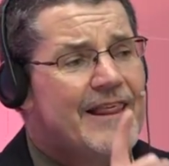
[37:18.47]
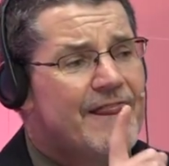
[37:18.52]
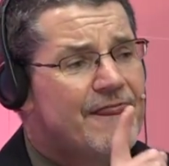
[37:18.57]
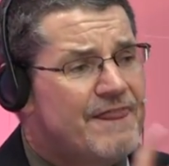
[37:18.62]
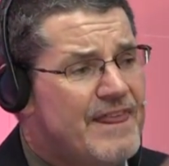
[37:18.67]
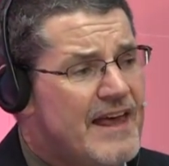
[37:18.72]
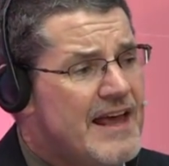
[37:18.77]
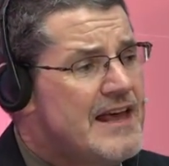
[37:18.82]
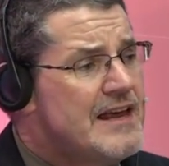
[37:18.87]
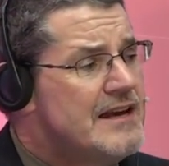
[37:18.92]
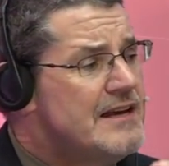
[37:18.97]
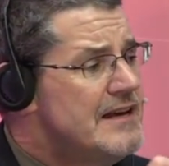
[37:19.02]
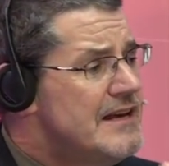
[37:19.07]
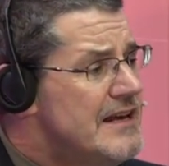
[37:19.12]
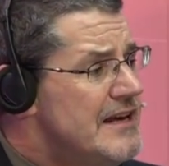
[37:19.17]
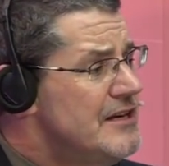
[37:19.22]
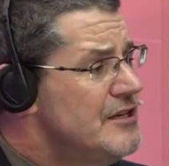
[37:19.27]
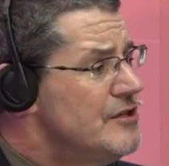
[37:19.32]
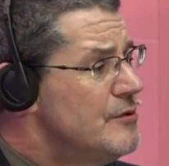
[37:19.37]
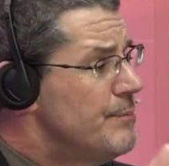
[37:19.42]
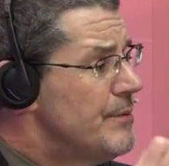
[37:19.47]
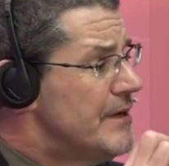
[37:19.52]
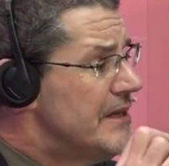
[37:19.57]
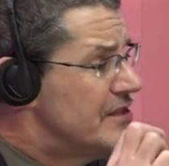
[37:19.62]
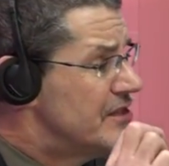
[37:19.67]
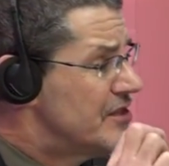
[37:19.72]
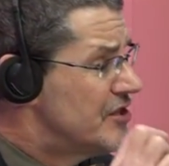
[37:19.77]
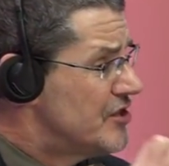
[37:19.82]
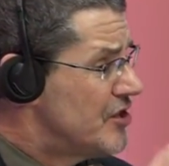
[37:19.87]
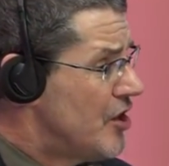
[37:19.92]
They need to be
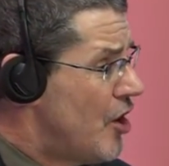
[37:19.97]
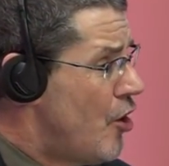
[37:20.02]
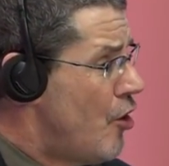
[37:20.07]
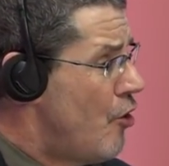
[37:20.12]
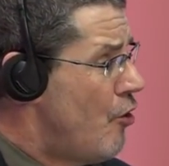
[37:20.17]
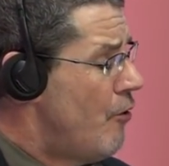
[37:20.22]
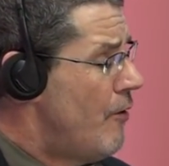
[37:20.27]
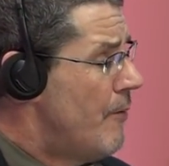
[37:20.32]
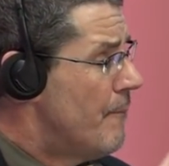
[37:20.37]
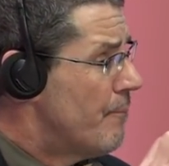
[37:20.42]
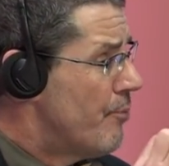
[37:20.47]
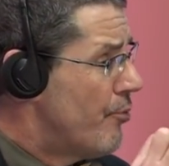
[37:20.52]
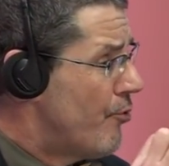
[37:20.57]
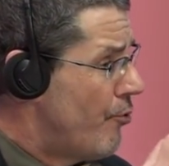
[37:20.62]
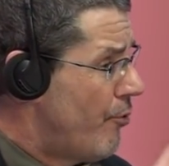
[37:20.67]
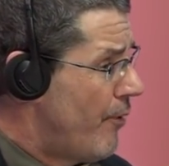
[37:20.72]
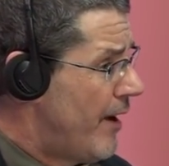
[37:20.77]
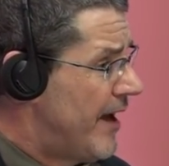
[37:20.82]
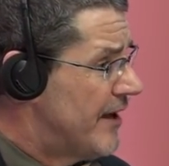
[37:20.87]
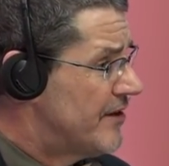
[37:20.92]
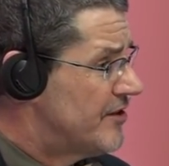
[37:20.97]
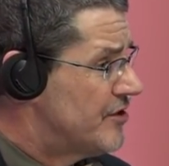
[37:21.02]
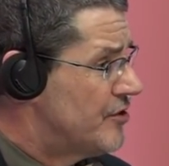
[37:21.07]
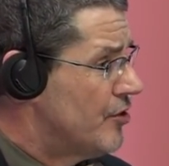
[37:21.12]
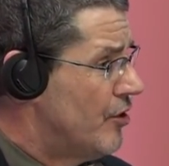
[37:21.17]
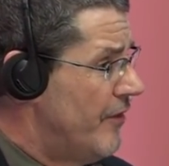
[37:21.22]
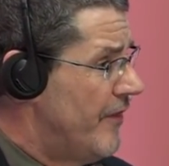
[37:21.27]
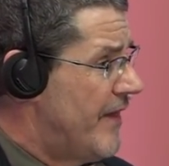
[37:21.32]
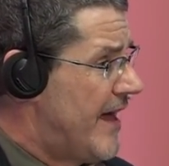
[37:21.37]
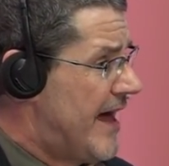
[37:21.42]
so pressed
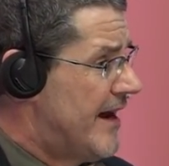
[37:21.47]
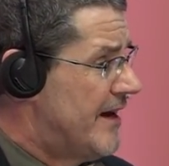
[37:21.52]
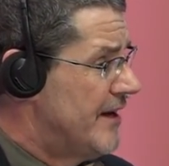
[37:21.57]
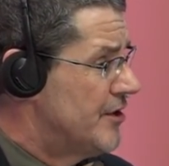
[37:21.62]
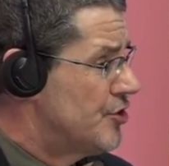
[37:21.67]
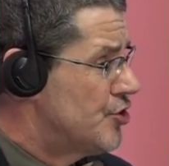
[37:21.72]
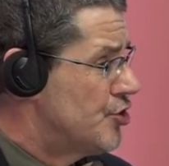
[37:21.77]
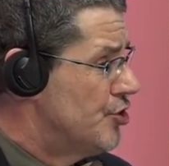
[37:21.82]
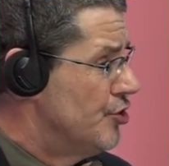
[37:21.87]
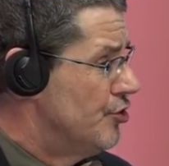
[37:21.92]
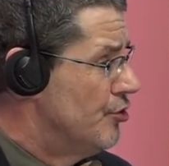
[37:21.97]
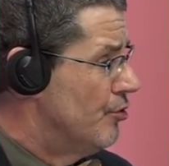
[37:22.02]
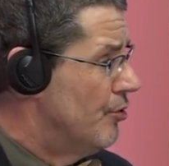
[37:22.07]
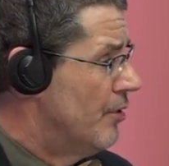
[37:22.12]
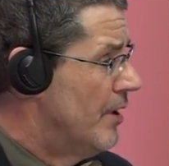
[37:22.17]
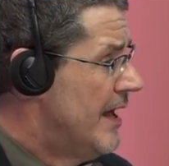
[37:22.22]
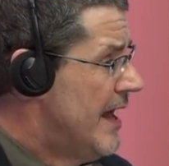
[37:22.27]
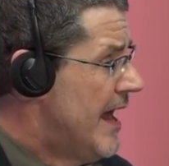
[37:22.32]
on that issue.